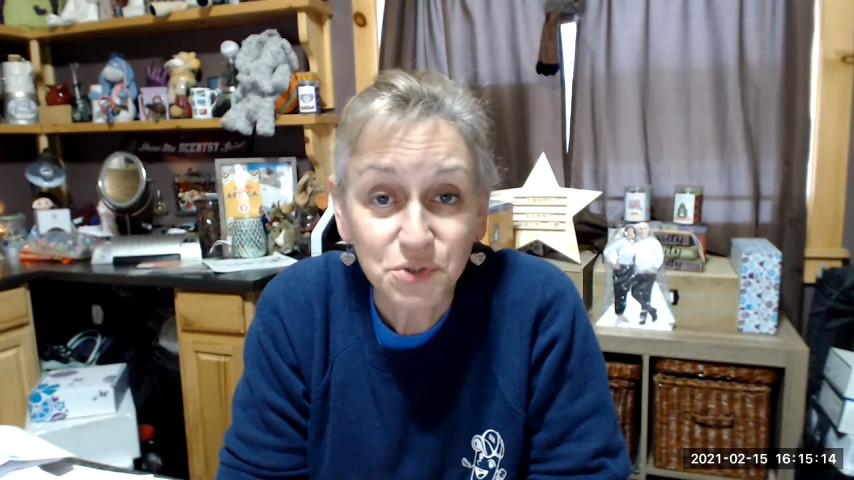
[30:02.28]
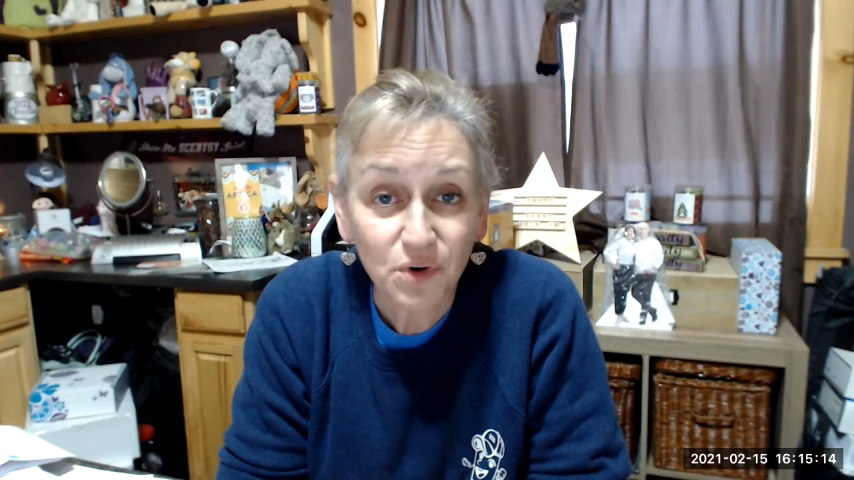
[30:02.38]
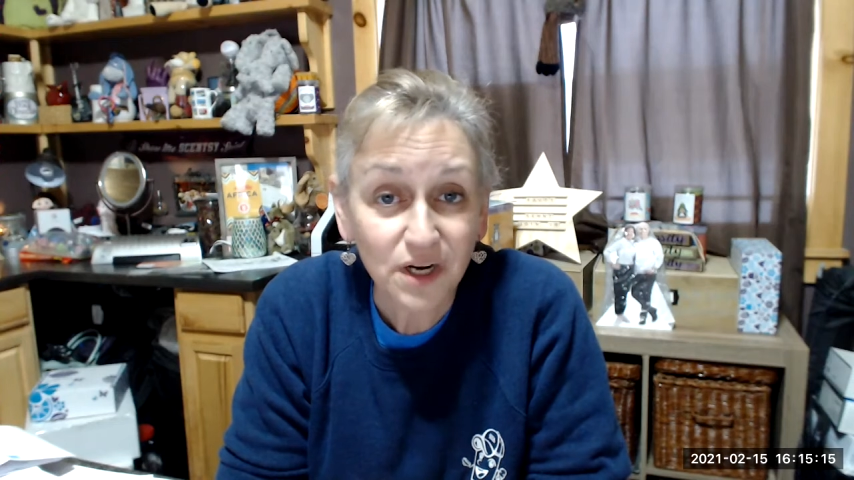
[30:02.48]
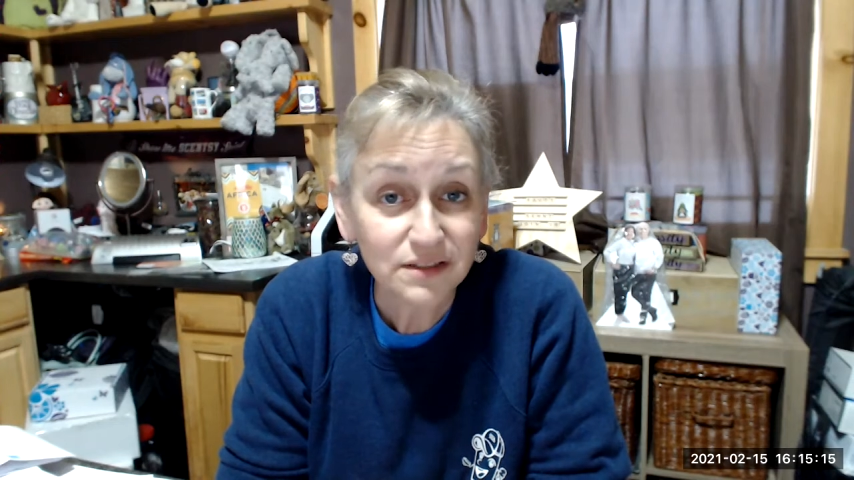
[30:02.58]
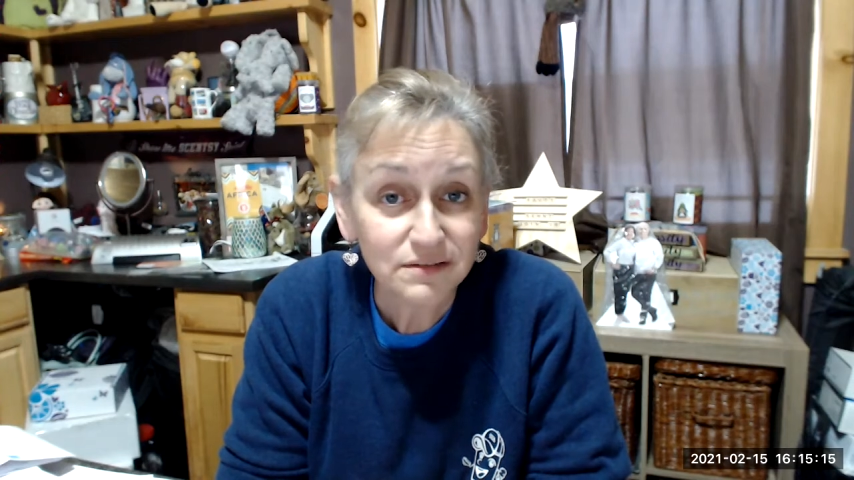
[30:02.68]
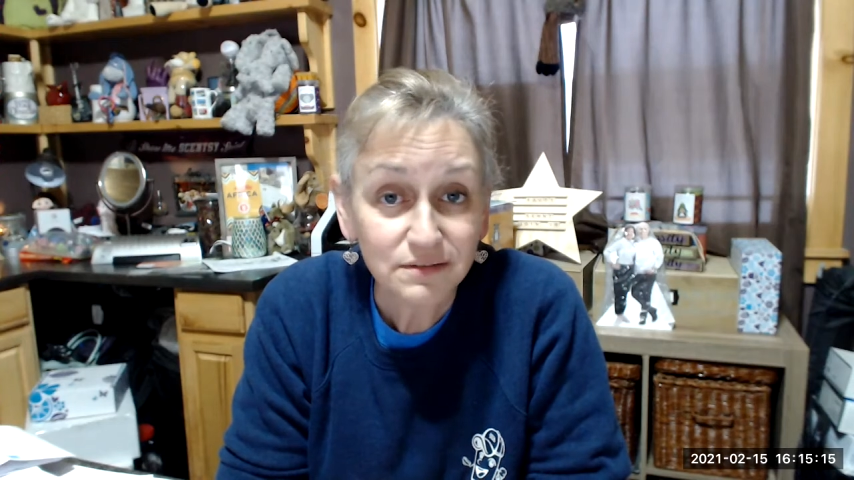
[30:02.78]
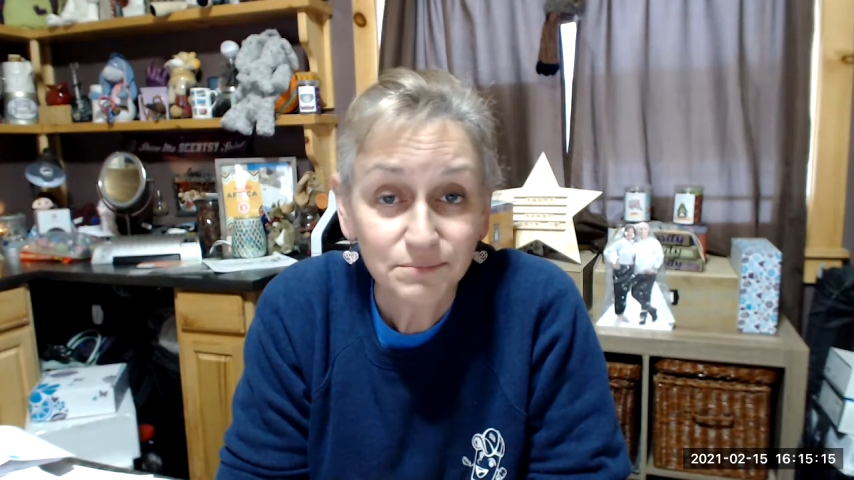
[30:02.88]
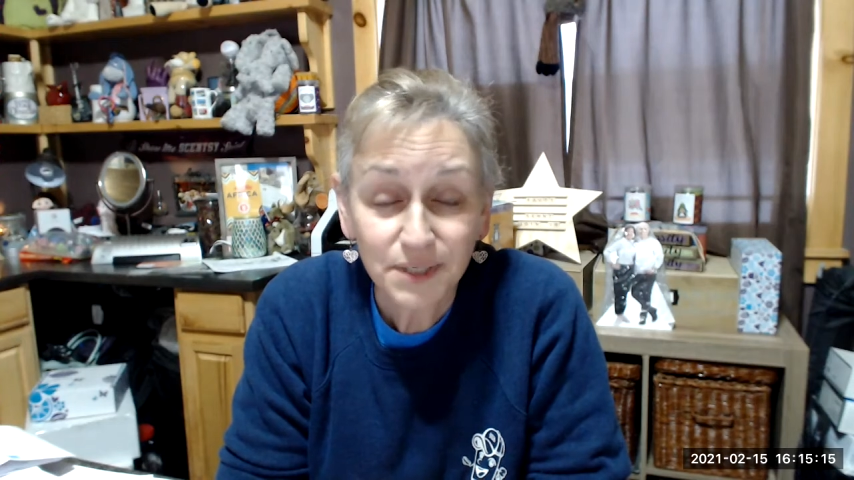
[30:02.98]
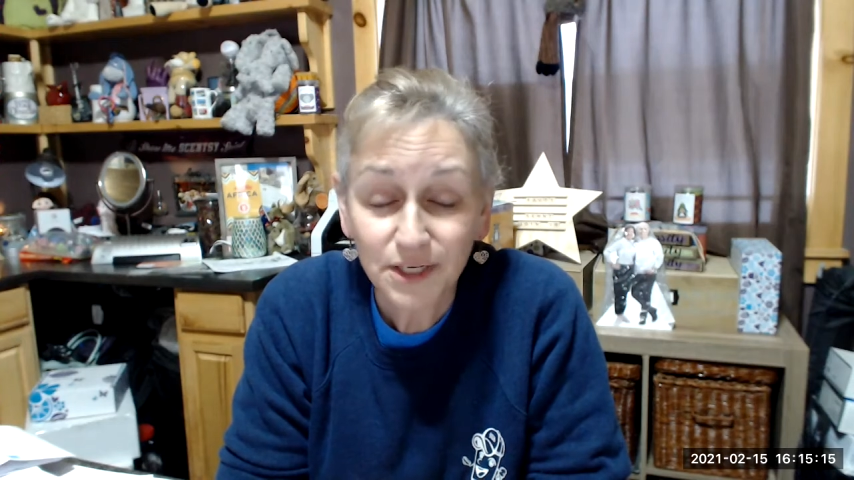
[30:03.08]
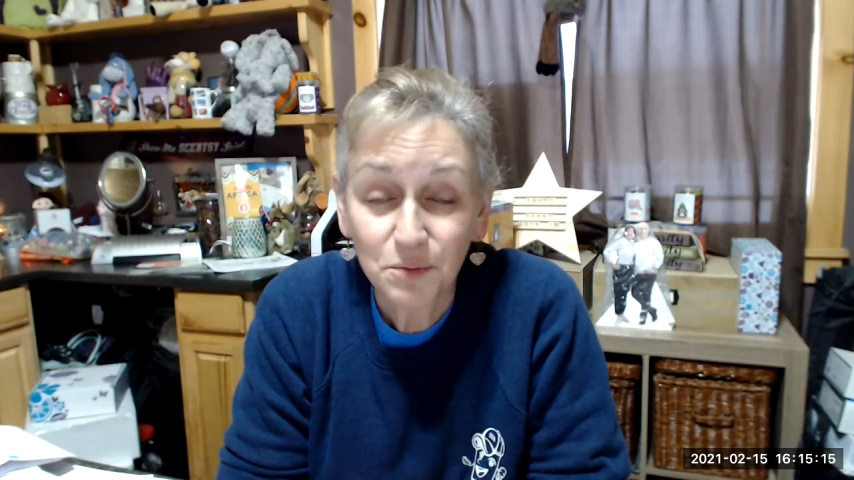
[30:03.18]
you want,
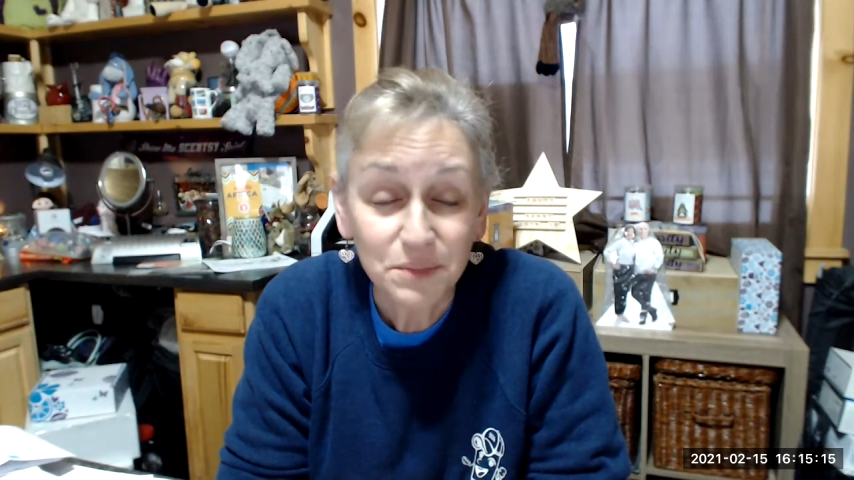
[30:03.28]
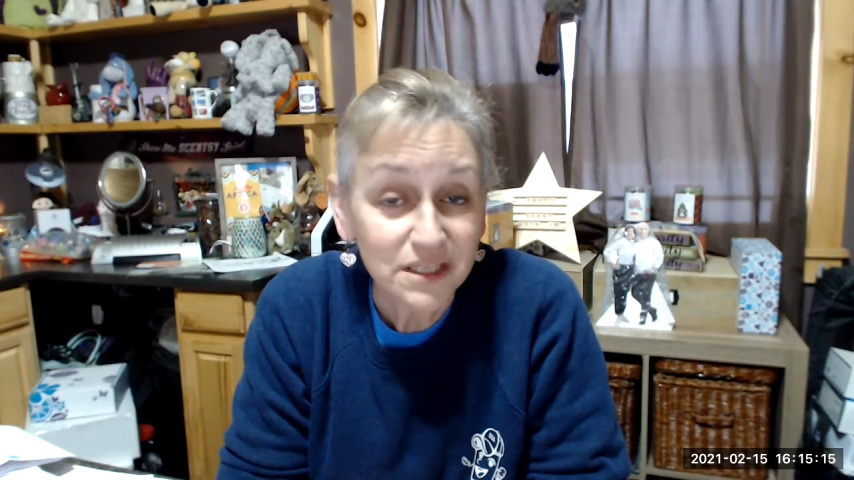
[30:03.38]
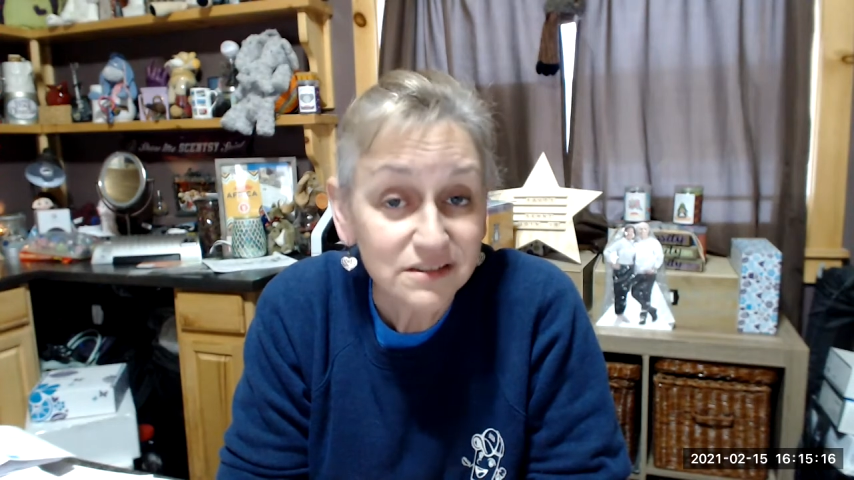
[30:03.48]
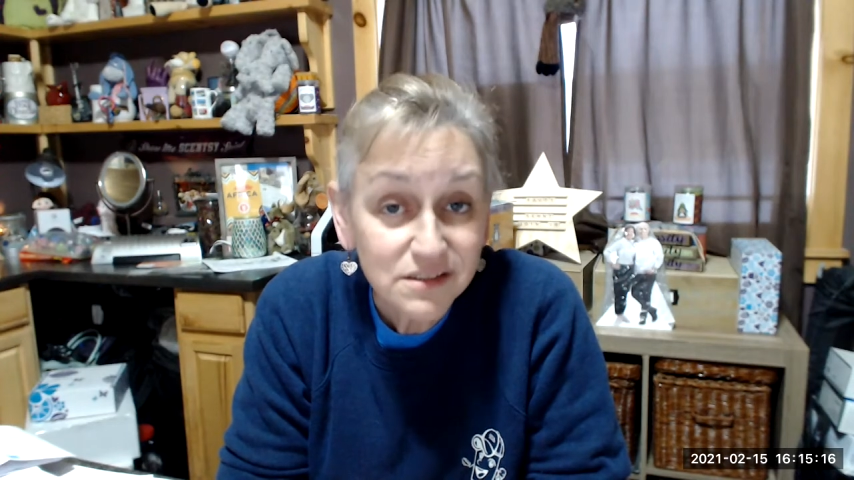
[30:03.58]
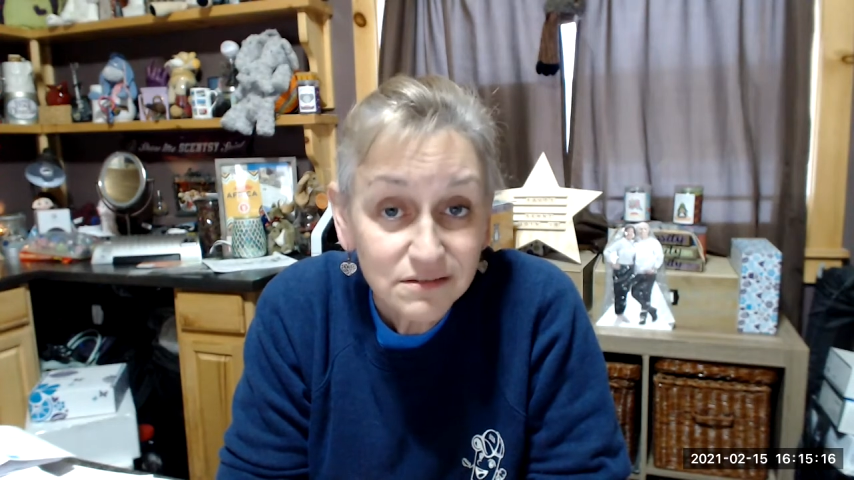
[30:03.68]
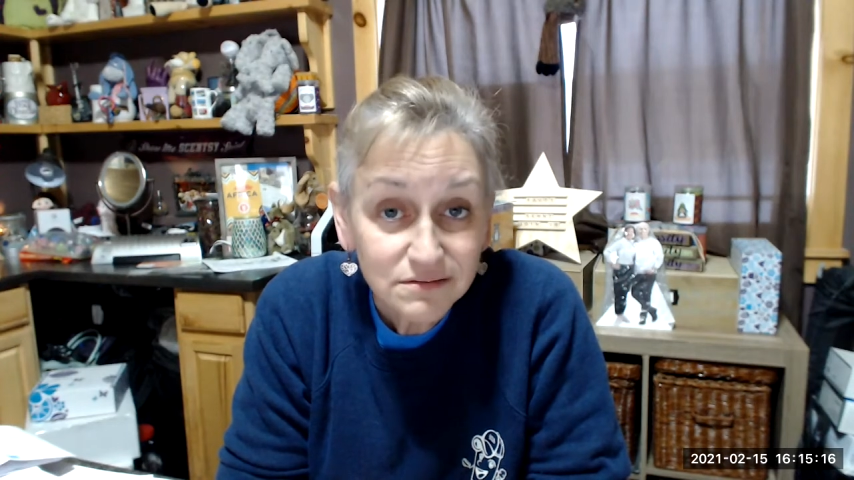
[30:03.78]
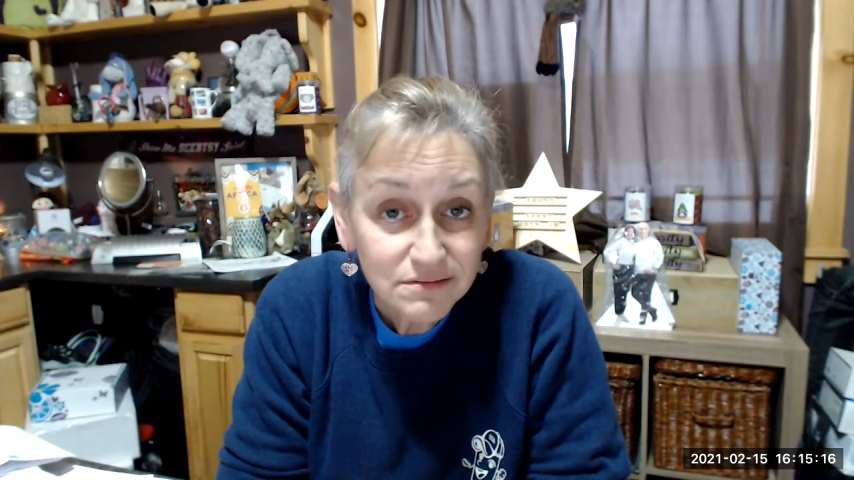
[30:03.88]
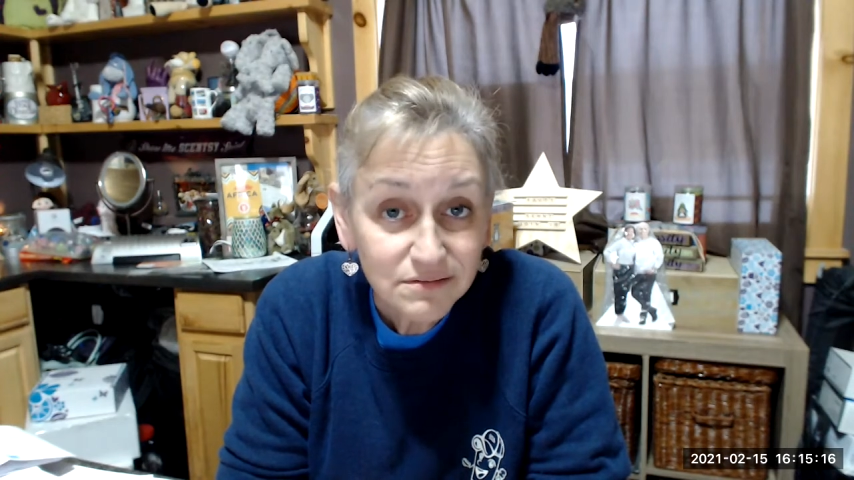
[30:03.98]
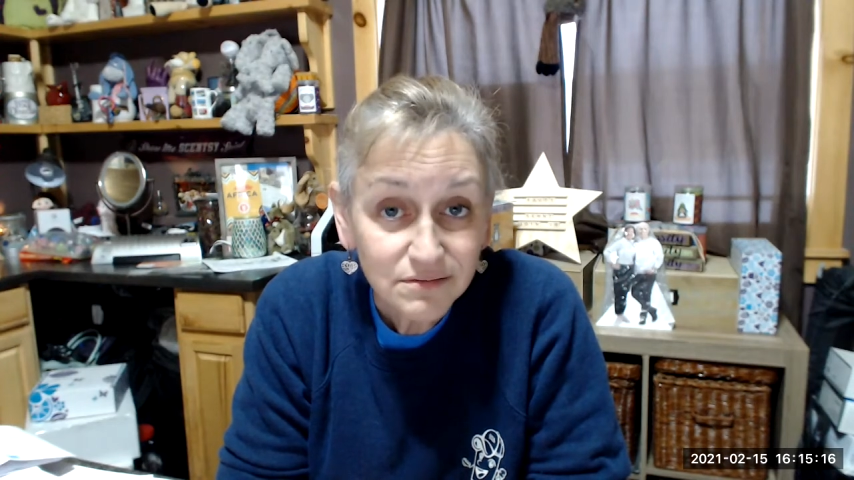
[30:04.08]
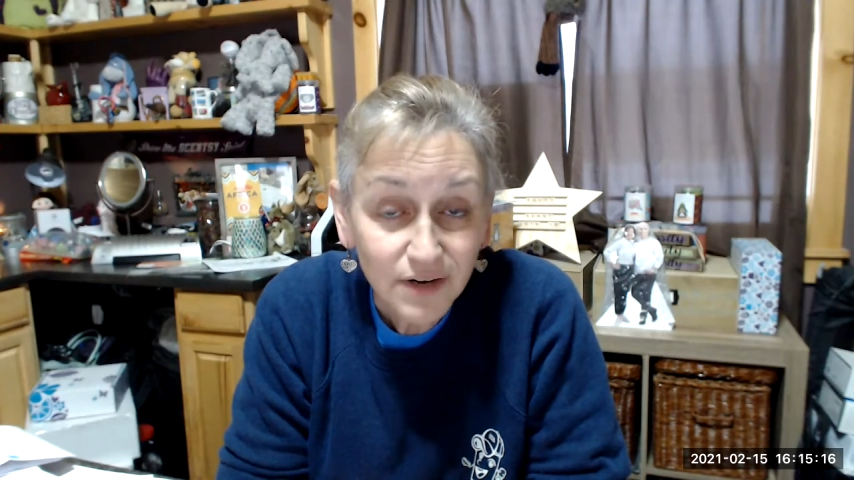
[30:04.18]
by all means,
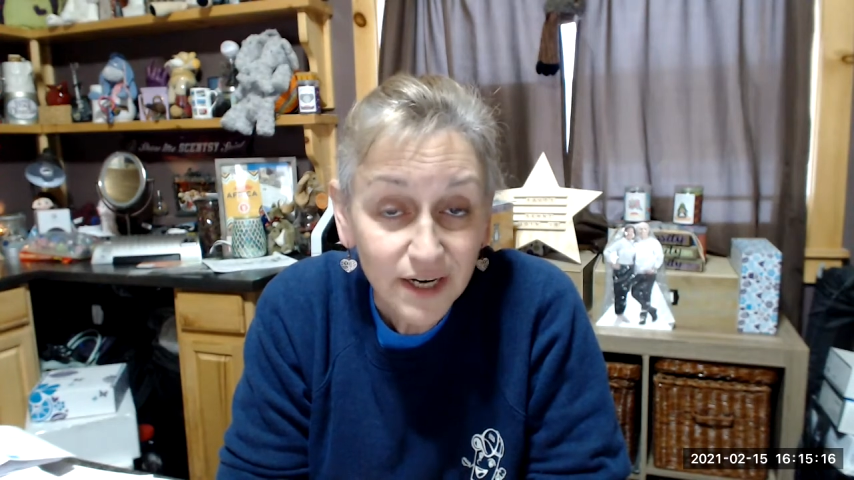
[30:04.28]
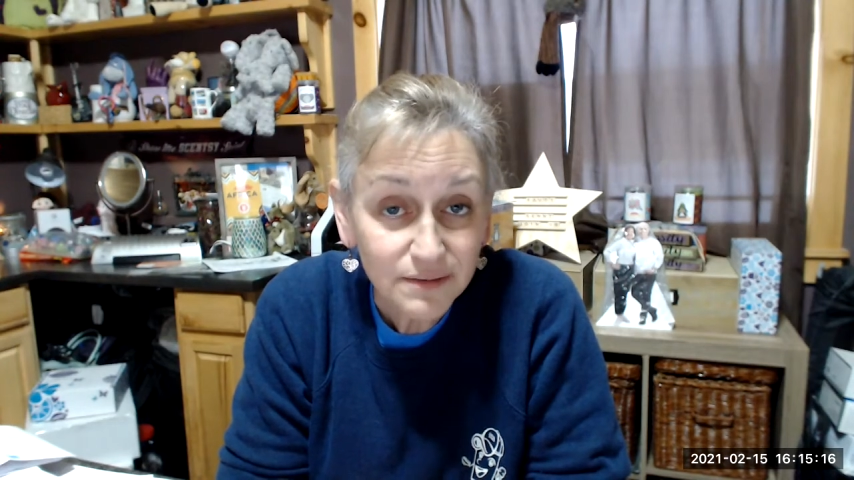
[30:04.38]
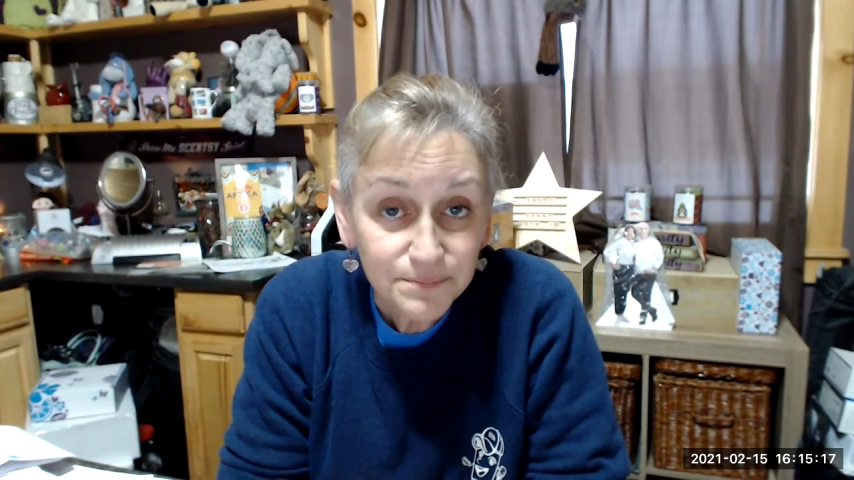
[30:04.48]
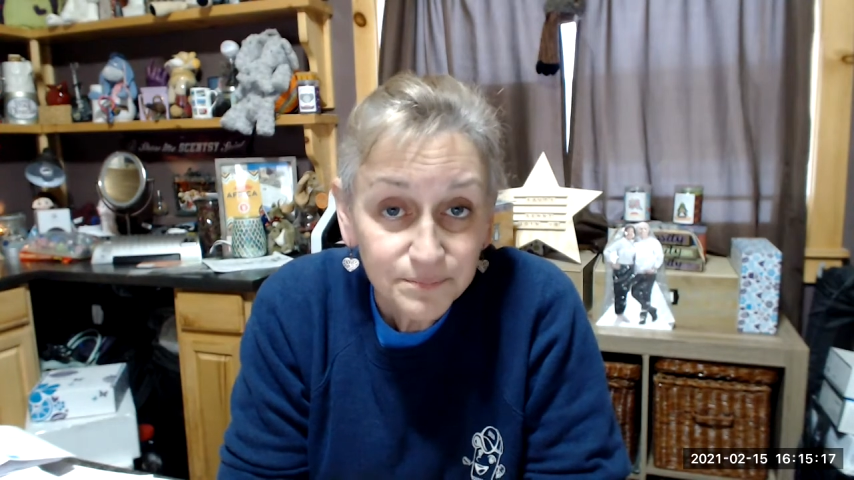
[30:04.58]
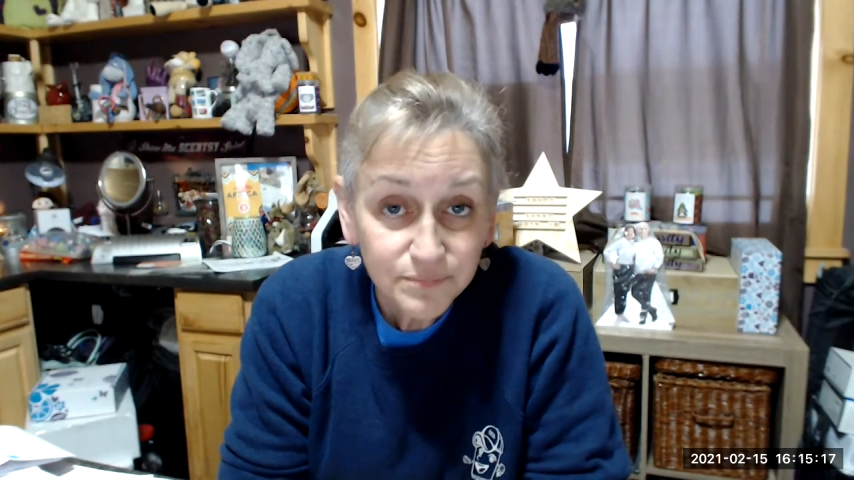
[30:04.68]
right?